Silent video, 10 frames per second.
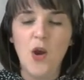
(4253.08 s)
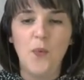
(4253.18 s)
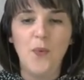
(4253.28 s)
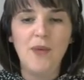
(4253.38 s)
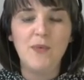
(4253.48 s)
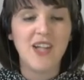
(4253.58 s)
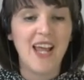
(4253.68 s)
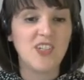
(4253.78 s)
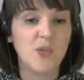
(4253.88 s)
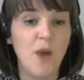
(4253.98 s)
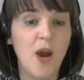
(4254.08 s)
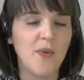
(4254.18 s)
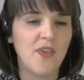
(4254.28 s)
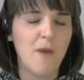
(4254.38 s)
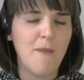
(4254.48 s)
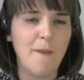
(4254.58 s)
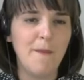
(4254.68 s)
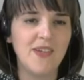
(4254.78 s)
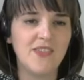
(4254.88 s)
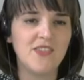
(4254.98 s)
we would like to work with our
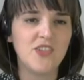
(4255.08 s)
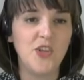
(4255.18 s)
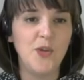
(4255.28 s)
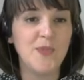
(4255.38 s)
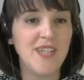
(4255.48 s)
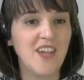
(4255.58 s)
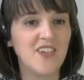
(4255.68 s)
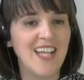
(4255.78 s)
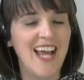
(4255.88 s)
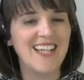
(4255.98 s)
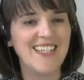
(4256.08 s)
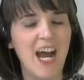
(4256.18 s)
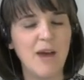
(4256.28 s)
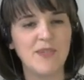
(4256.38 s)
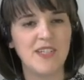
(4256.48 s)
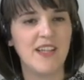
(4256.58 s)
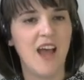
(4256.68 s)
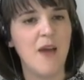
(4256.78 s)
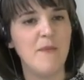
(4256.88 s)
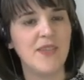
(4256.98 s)
members to potentially adapt
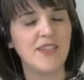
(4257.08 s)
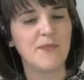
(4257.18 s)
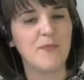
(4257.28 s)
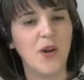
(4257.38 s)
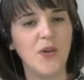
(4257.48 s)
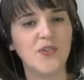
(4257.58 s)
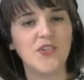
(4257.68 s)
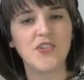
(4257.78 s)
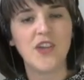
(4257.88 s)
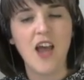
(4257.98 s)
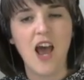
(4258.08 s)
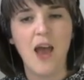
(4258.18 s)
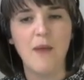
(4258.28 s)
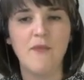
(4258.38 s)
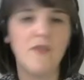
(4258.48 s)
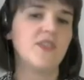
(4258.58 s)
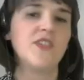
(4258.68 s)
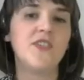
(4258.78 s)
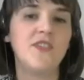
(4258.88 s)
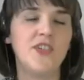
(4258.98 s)
this approach
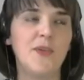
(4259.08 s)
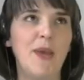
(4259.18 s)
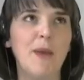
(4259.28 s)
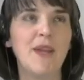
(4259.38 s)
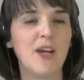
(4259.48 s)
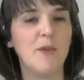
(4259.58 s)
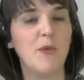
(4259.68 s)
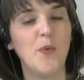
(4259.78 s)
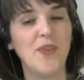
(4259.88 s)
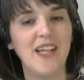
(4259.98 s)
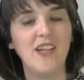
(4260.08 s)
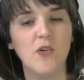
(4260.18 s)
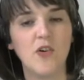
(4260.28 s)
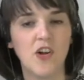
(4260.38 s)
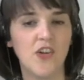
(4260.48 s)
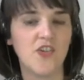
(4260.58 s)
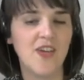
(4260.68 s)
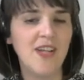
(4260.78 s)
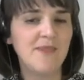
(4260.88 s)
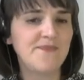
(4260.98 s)
to be applicable within your
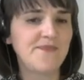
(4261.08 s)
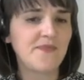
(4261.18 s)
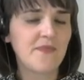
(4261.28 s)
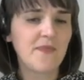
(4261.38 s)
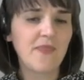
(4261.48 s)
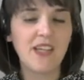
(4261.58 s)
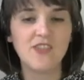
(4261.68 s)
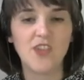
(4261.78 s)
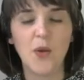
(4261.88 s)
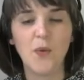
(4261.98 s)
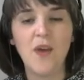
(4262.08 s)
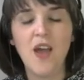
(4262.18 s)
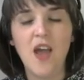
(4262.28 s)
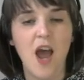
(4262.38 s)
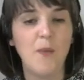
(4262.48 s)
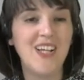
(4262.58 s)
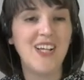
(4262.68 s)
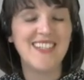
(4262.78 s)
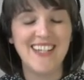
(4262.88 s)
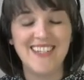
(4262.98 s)
country. So we
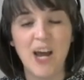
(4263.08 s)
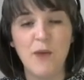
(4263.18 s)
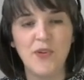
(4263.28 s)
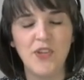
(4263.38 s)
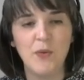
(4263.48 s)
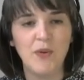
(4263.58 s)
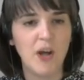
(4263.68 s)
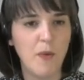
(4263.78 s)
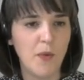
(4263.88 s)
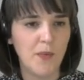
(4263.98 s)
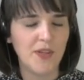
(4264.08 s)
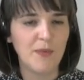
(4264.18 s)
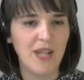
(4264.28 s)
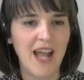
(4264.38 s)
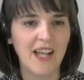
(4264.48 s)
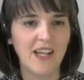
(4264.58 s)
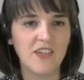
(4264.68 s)
could sit down with you and come up with a plan